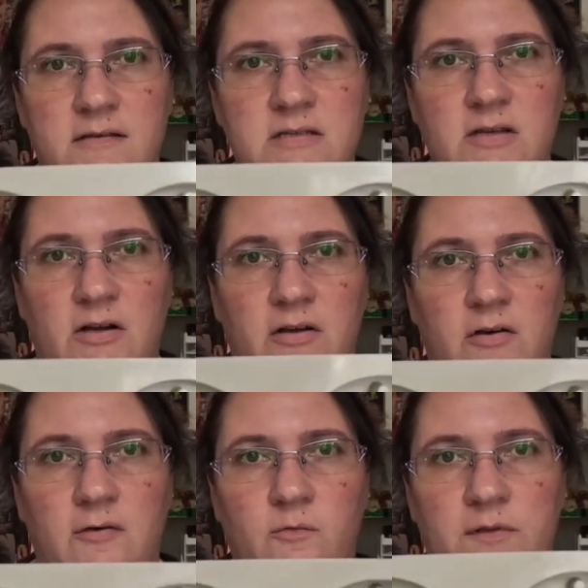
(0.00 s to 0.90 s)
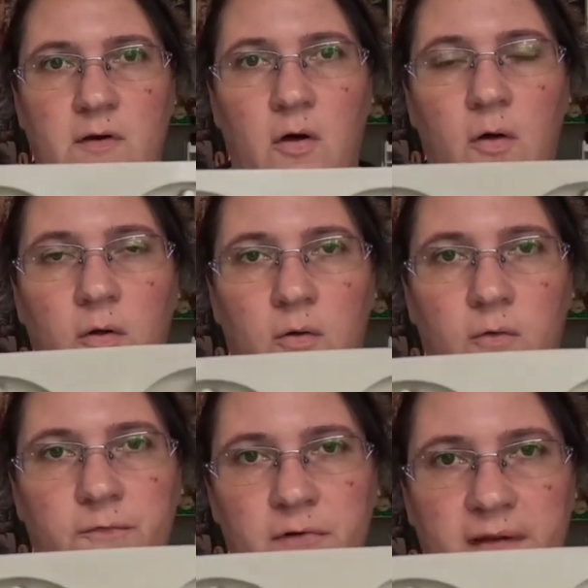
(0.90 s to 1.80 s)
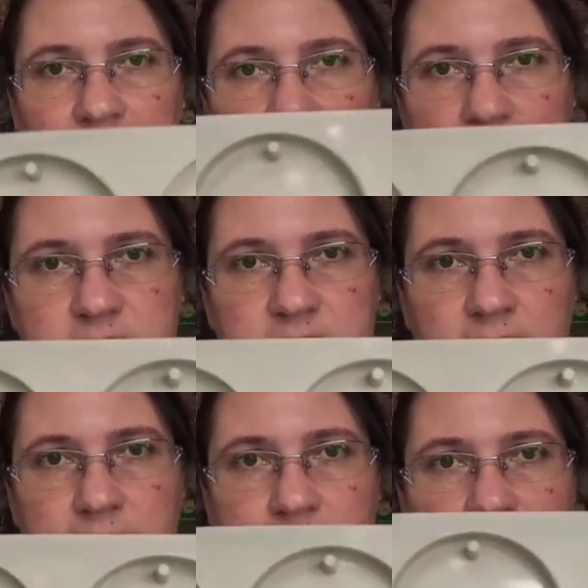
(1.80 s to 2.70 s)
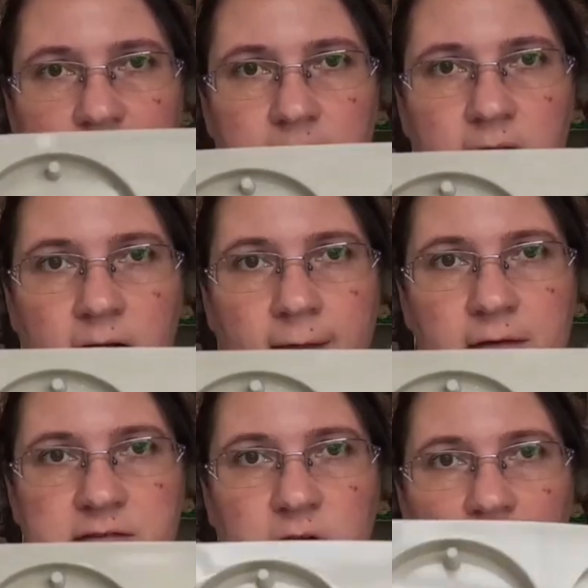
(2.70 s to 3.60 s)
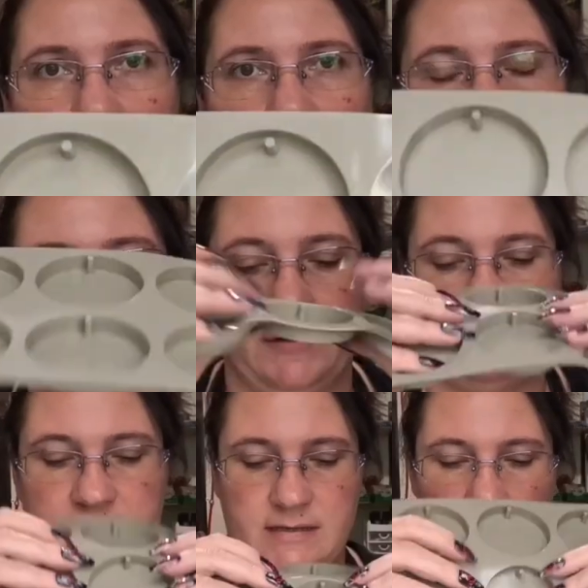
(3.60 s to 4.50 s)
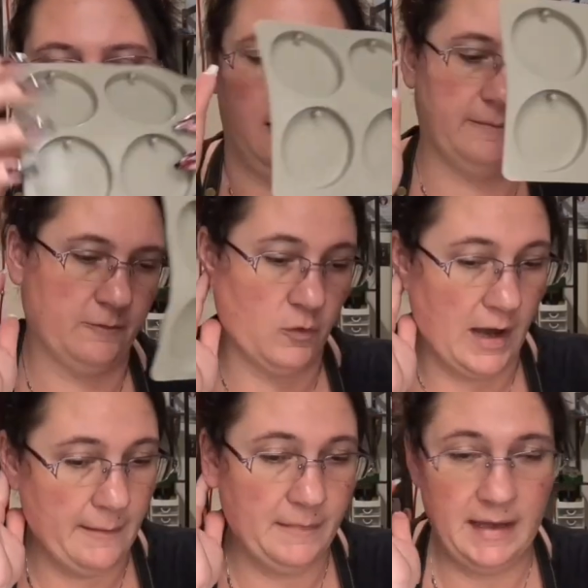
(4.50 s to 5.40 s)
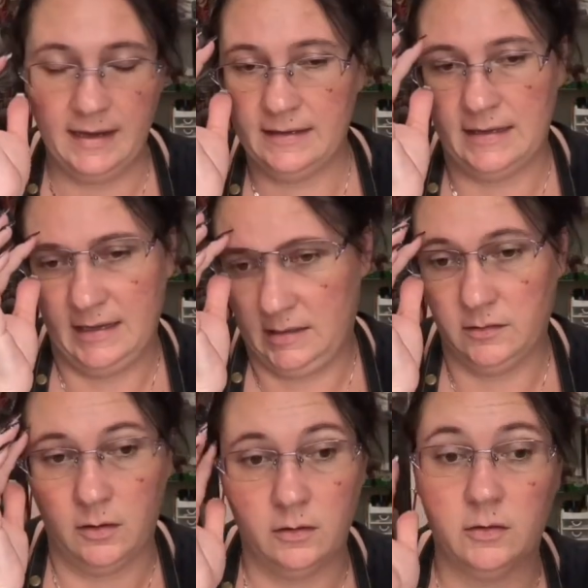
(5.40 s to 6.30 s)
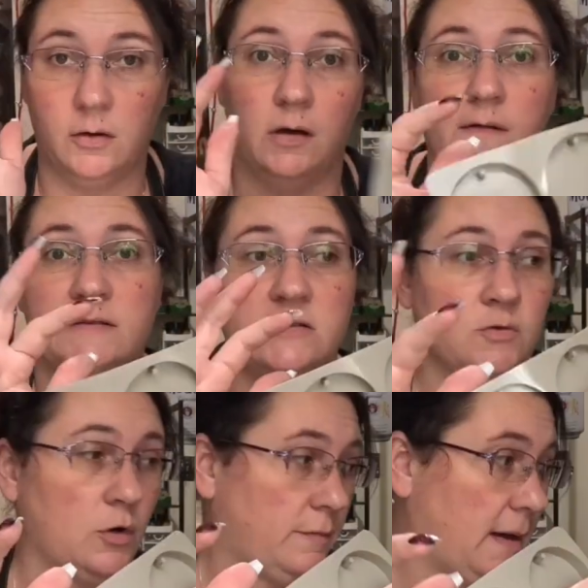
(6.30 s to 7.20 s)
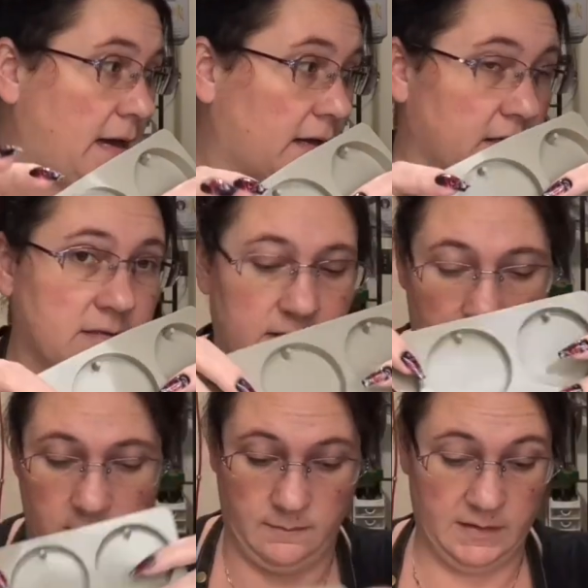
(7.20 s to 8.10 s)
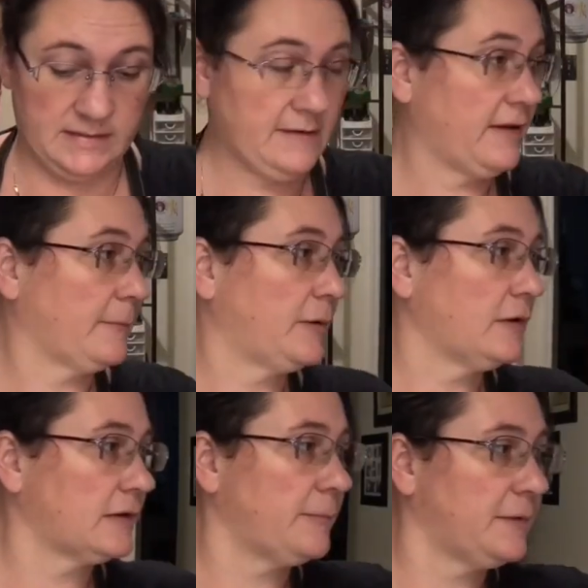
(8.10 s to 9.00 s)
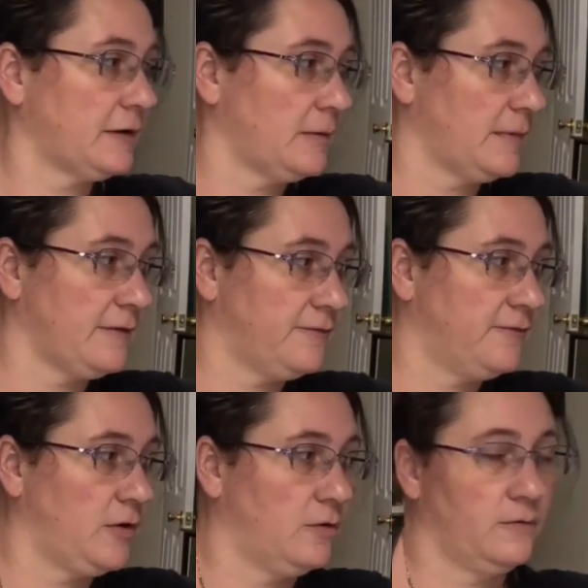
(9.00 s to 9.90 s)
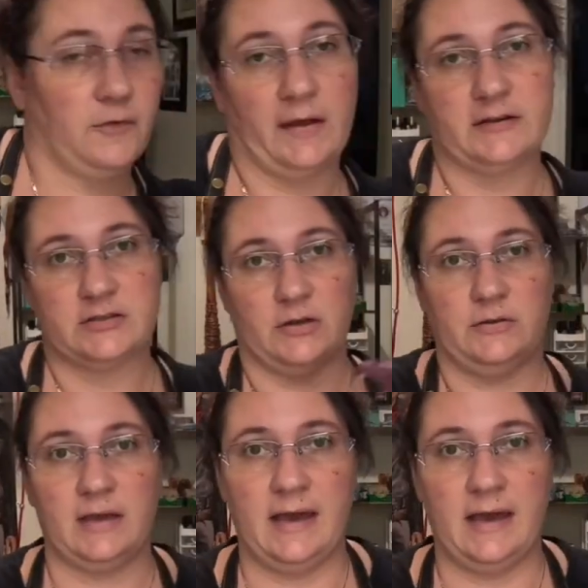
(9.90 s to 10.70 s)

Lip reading: circle with a hole for like keychains. So I printed up, well, I made a logo of Snorbox. Let's see if I can pull it up here on my phone so I can show you